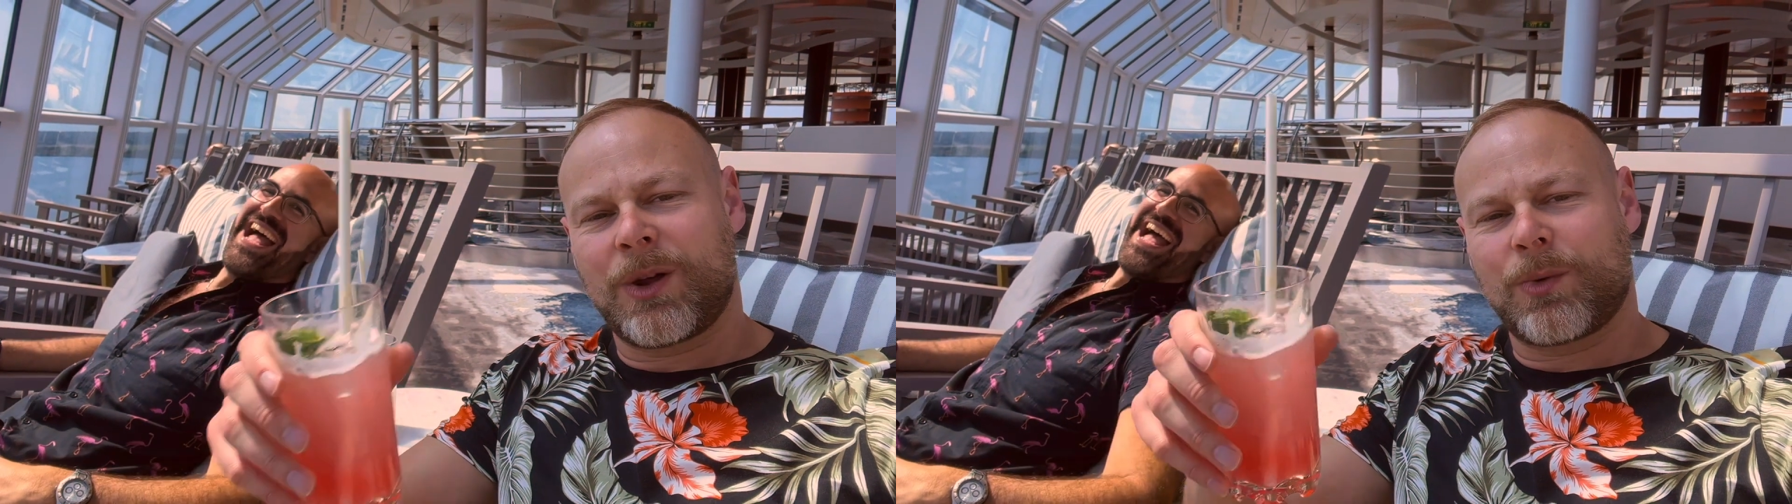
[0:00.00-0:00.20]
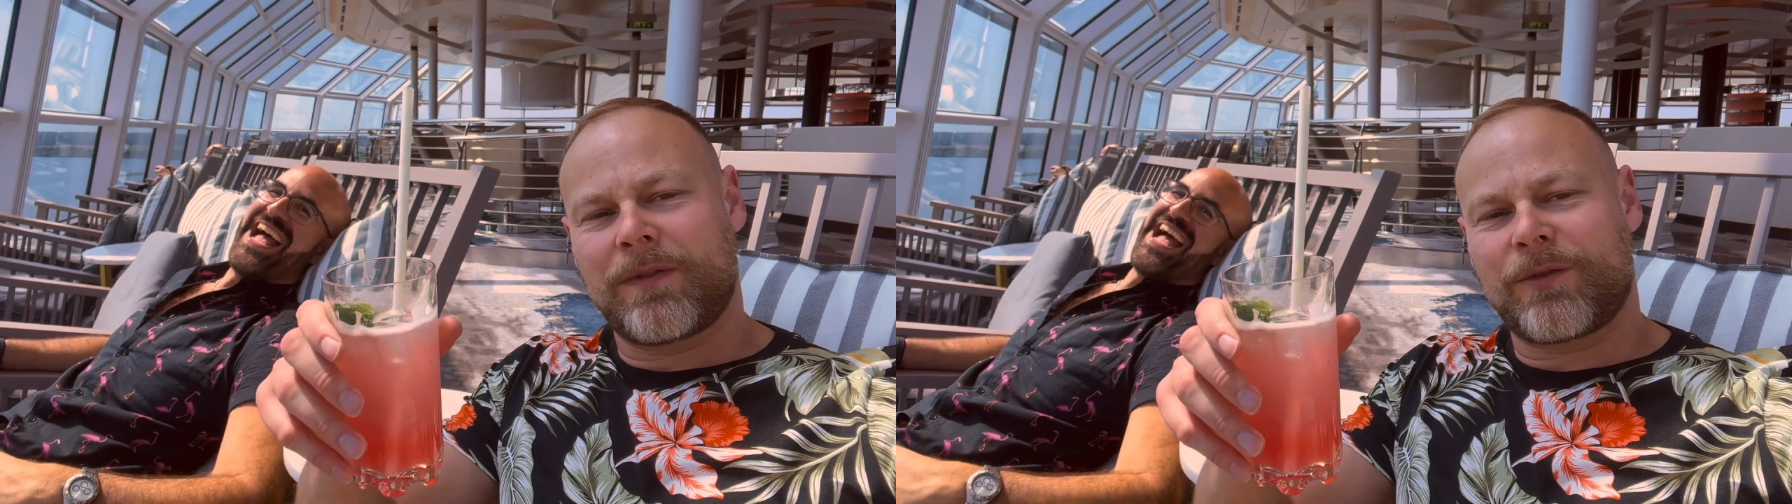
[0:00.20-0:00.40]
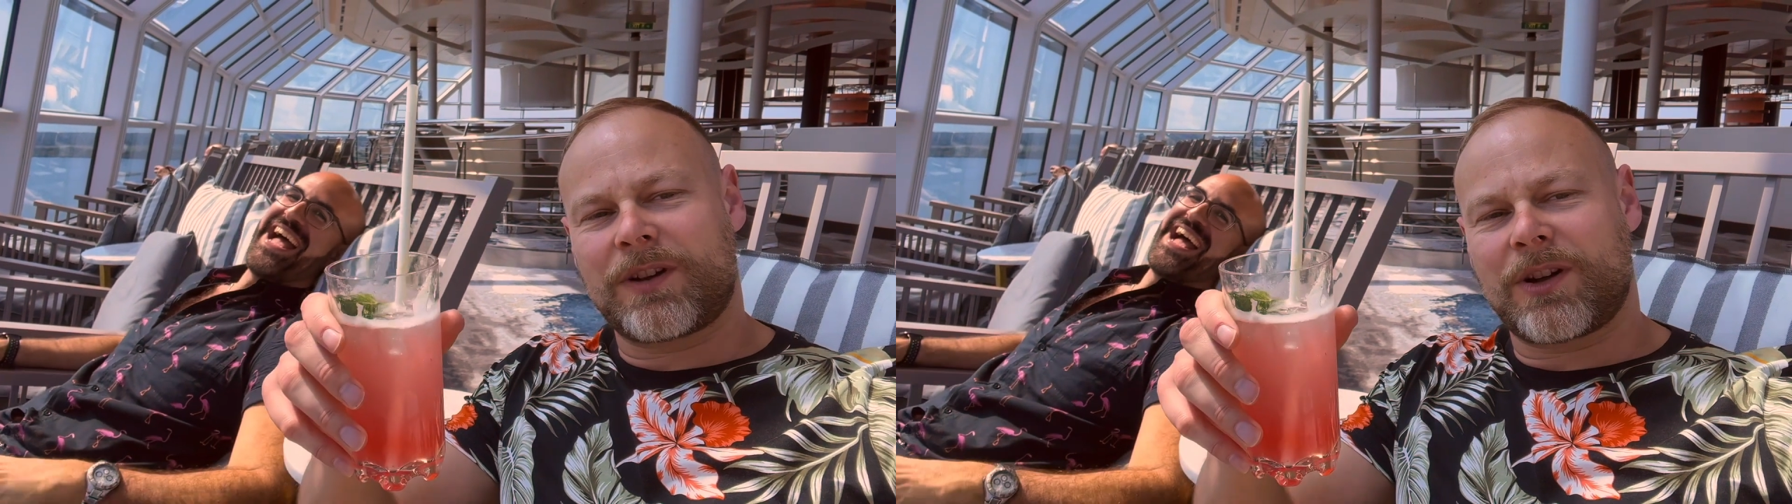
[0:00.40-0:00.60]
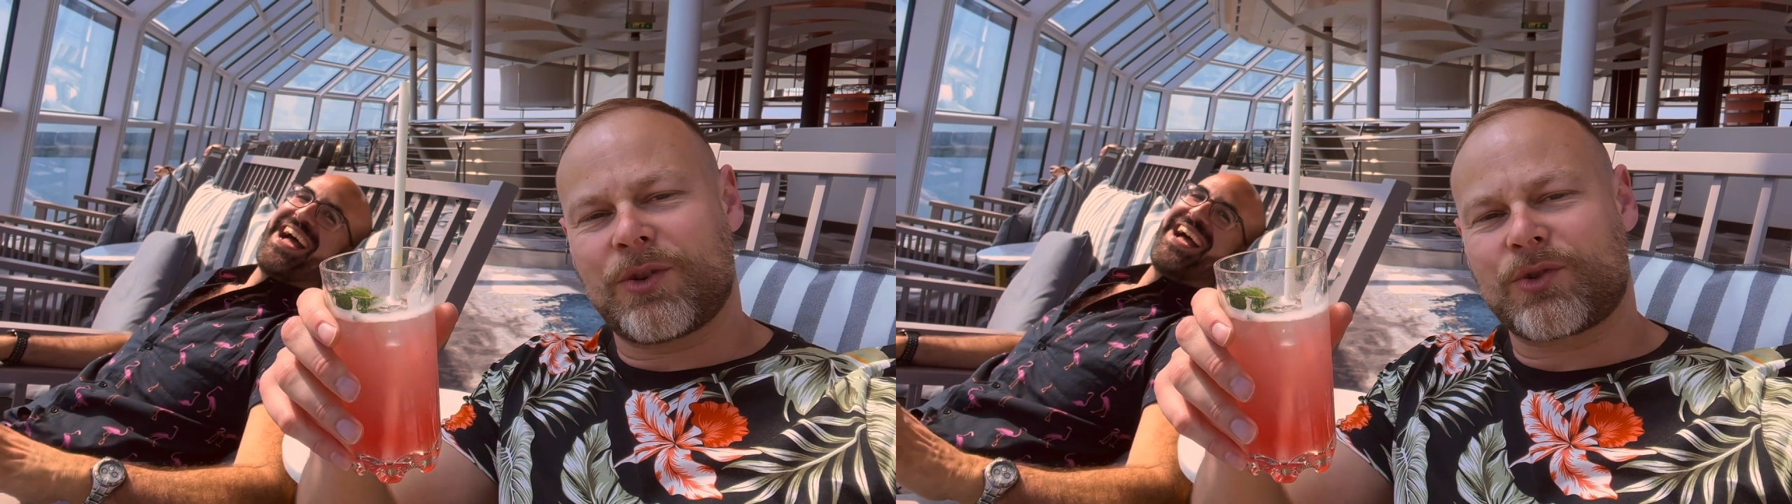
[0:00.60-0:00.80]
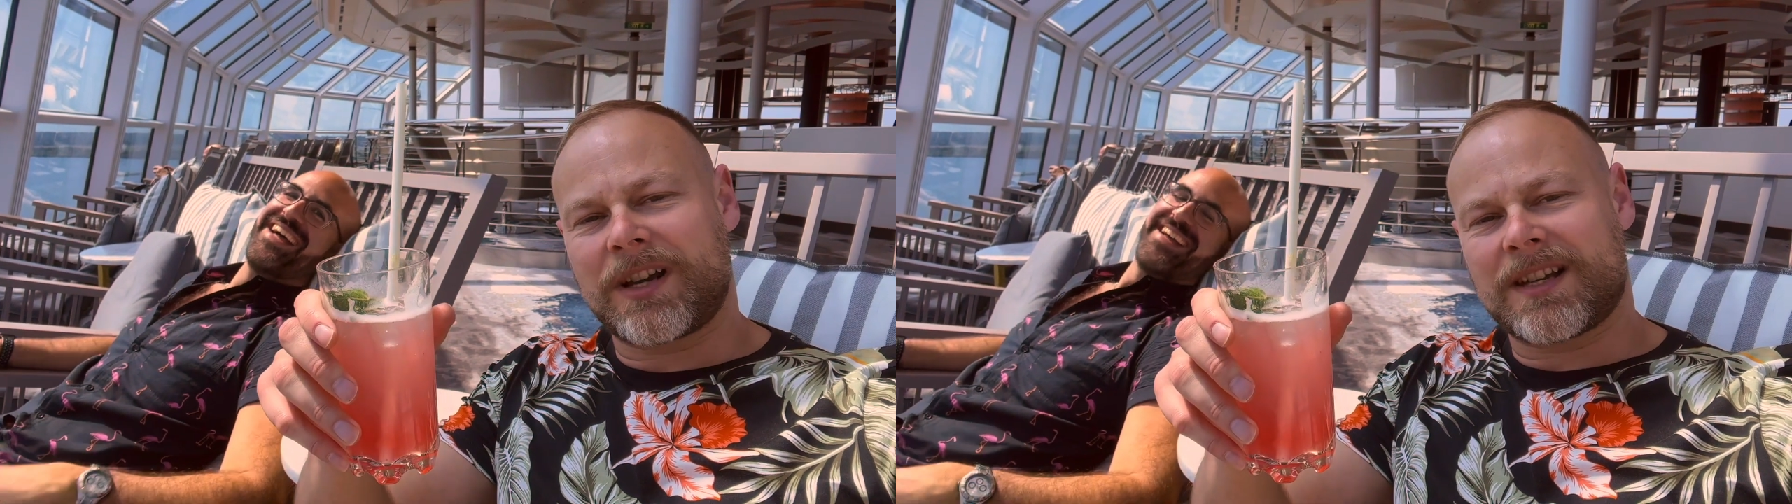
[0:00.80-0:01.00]
We've already
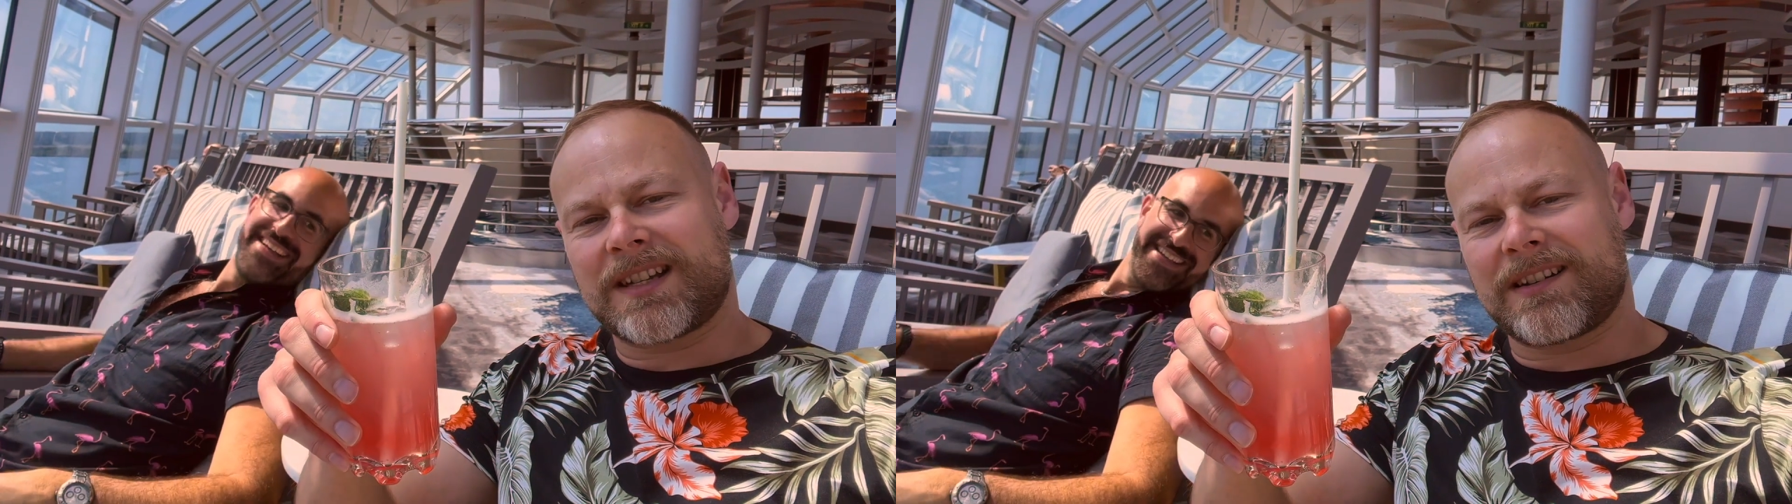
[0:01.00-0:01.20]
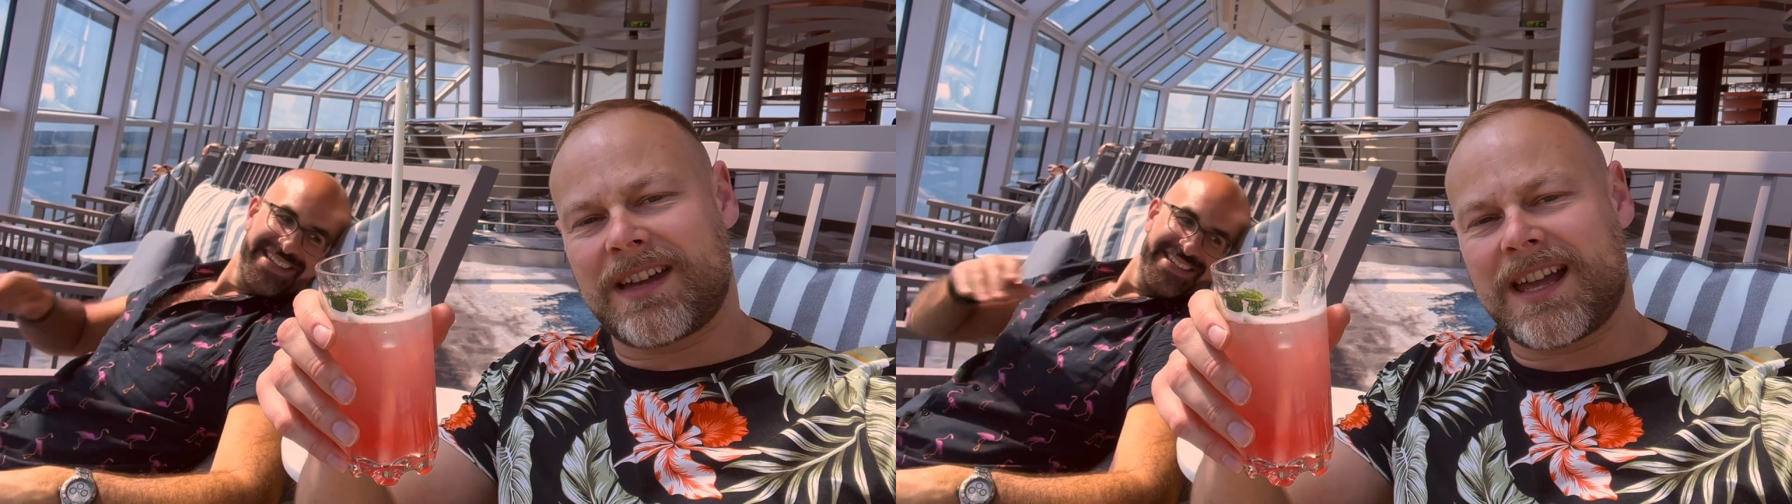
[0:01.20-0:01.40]
got drinks in our